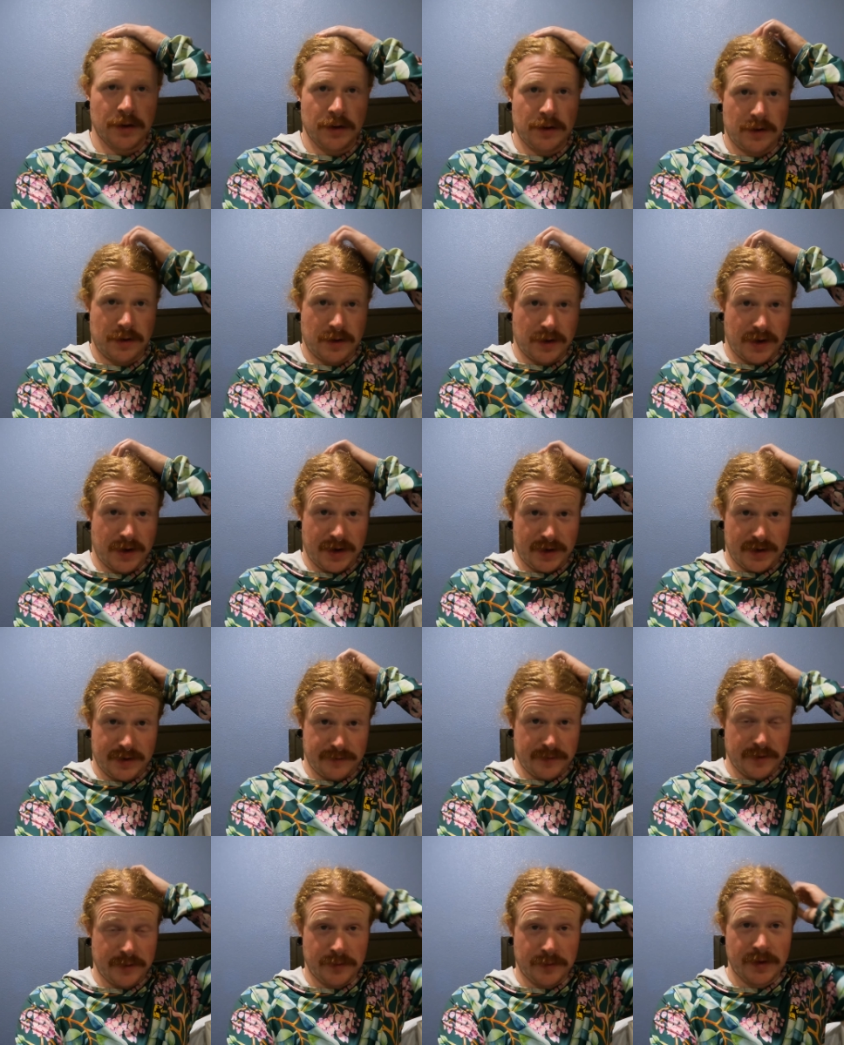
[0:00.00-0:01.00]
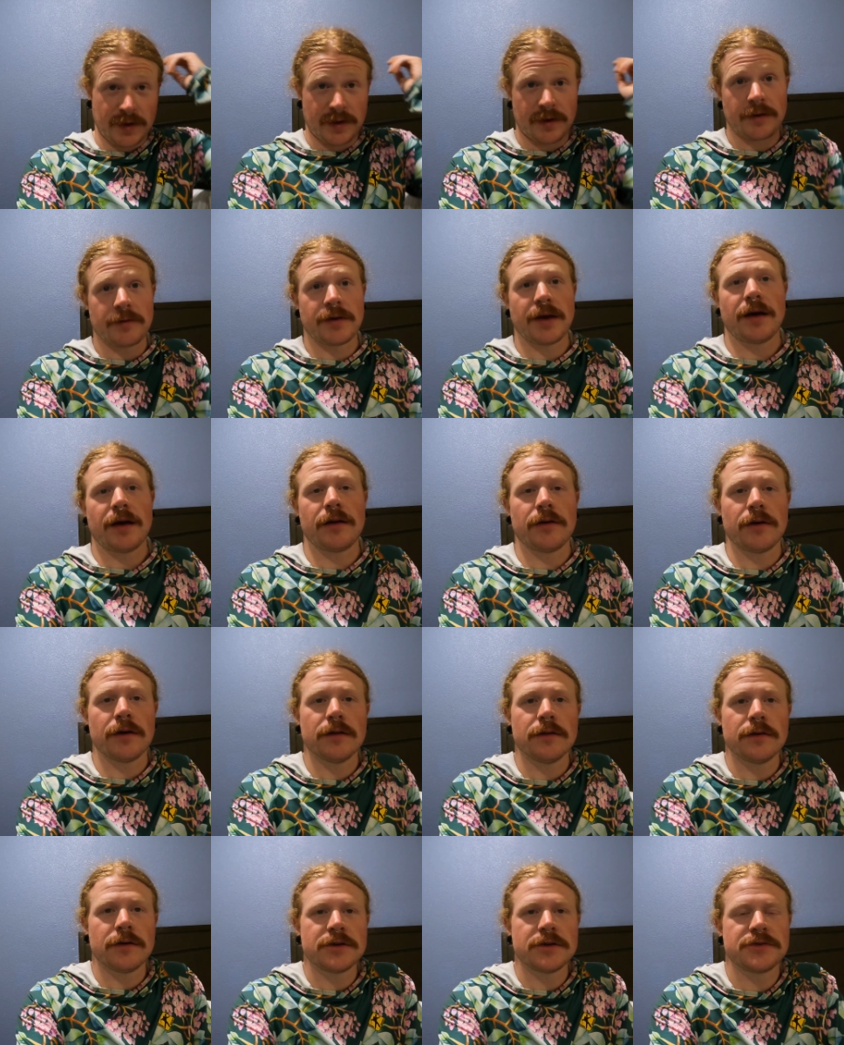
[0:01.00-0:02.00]
All right, everyone, got our
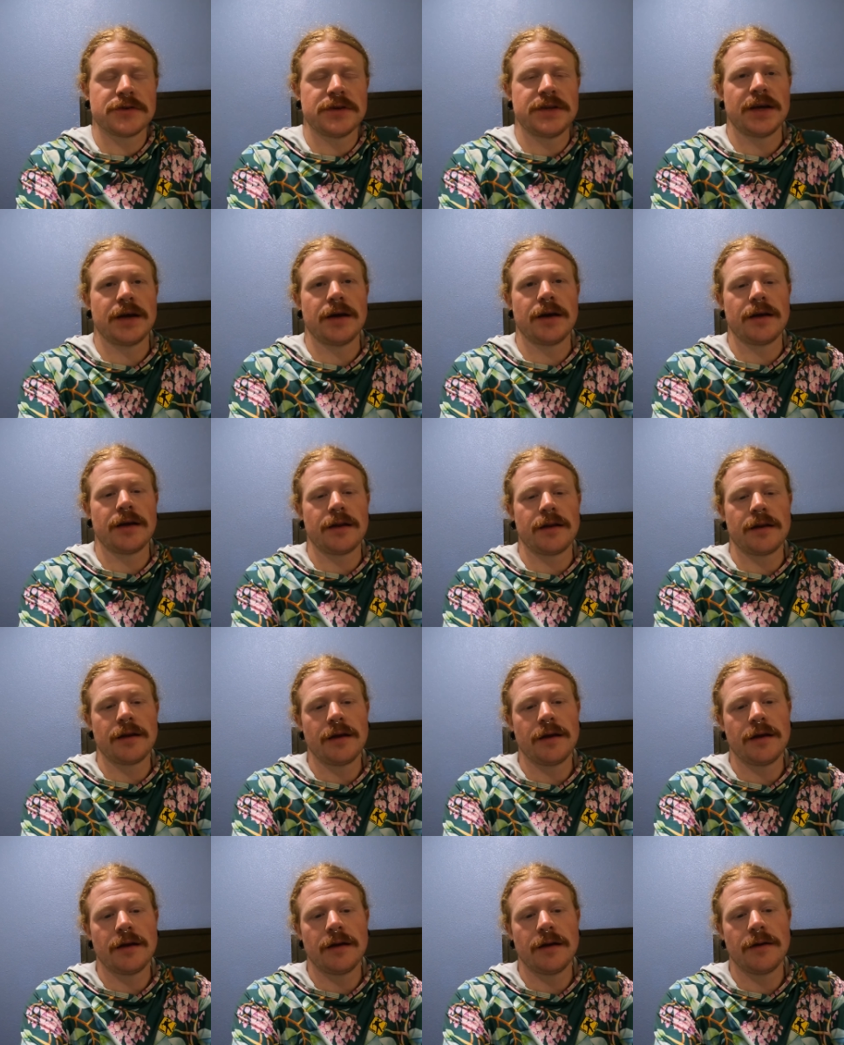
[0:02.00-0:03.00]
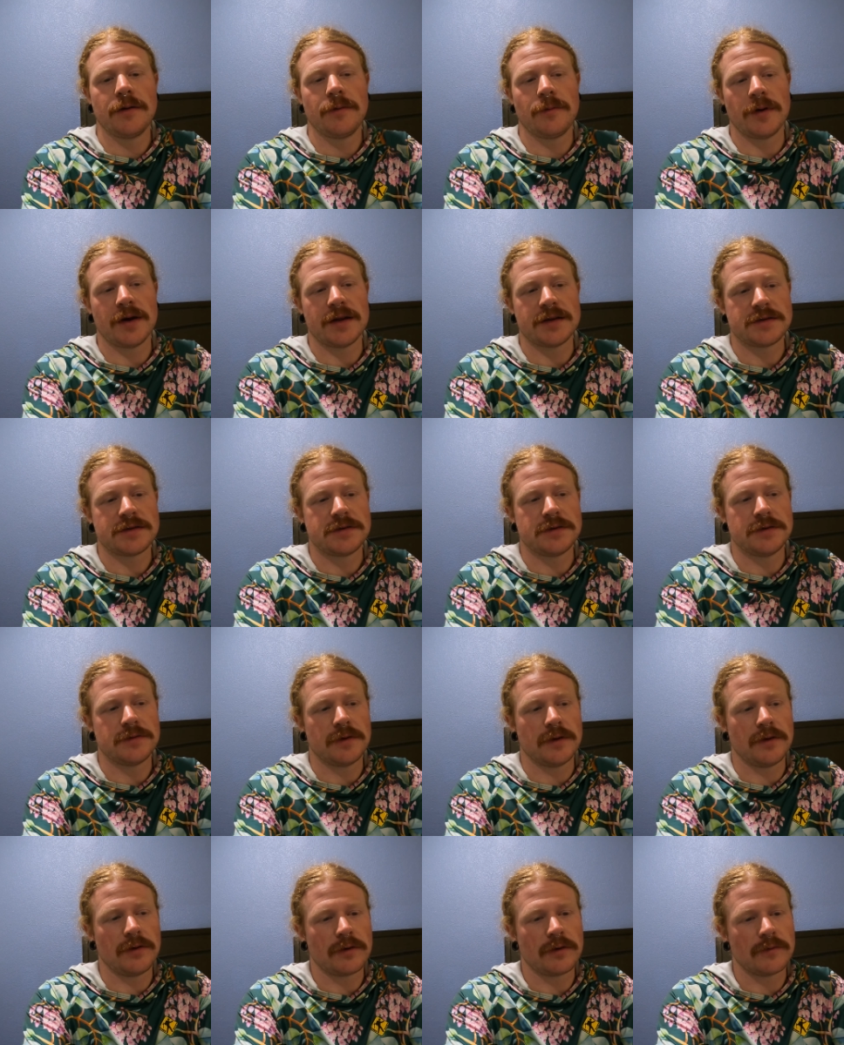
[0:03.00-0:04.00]
laundry done went to
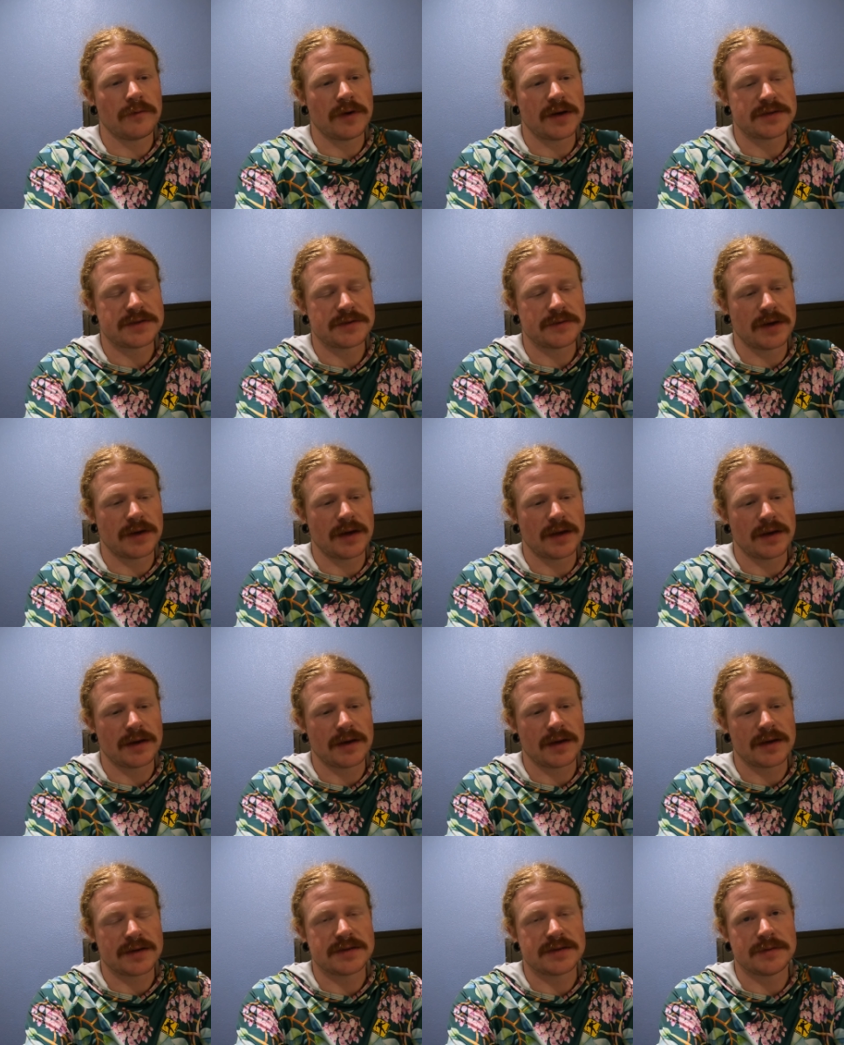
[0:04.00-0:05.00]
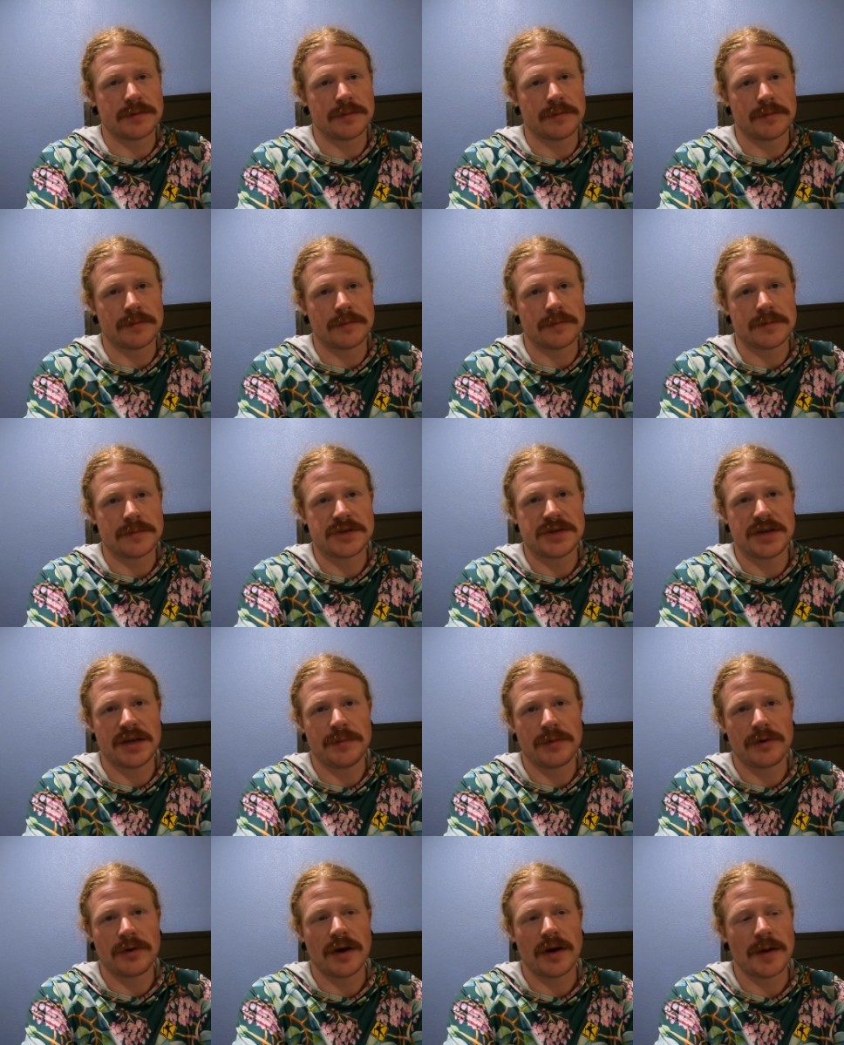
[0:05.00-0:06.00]
a local restaurant and got some
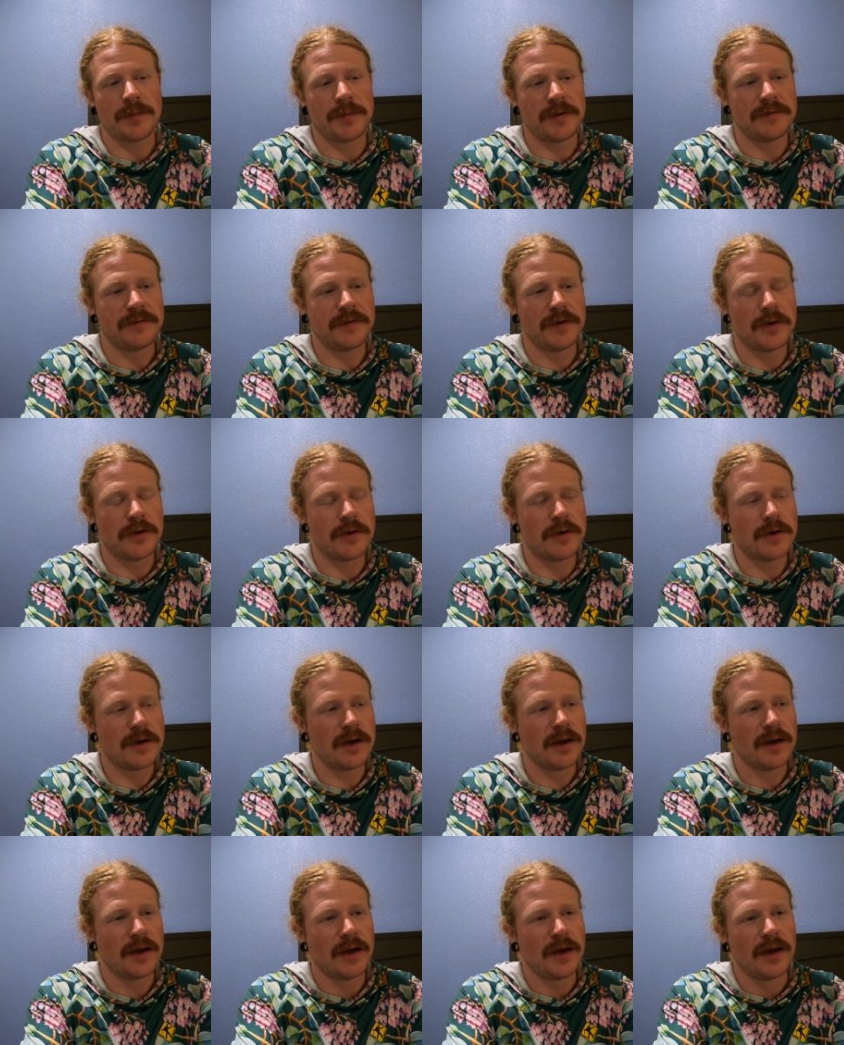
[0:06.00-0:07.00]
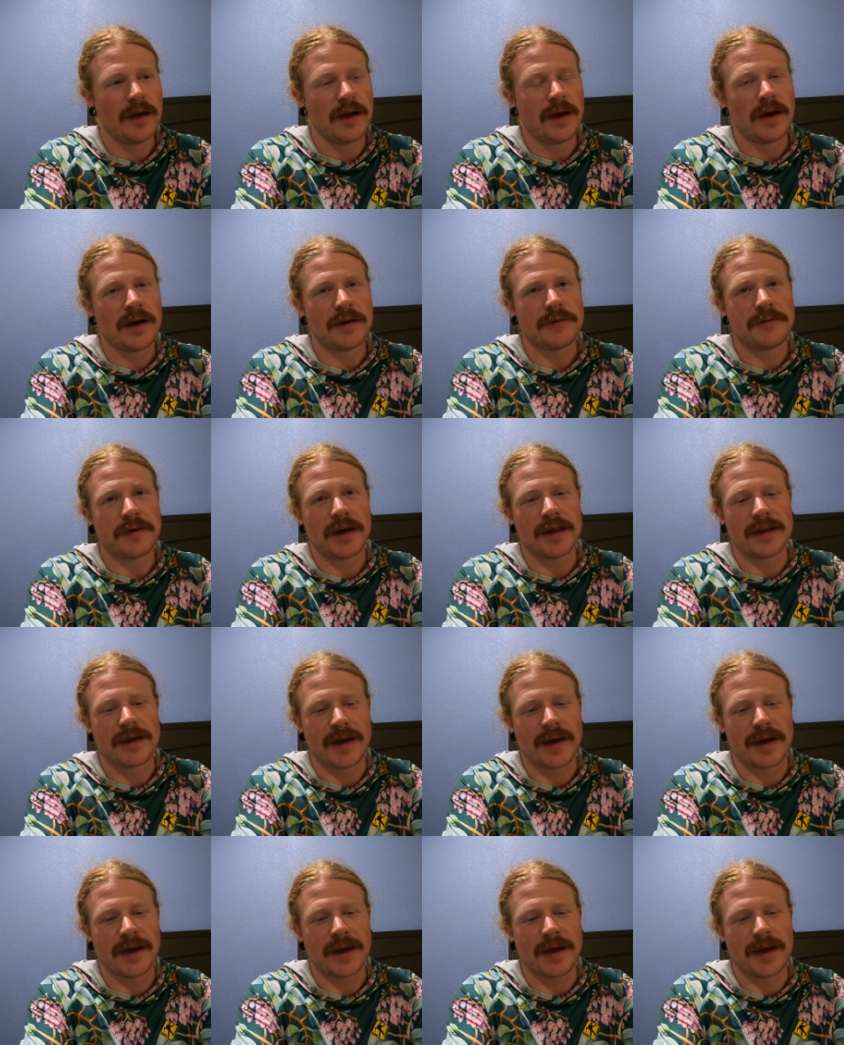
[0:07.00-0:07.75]
cheap, crappy food. I finally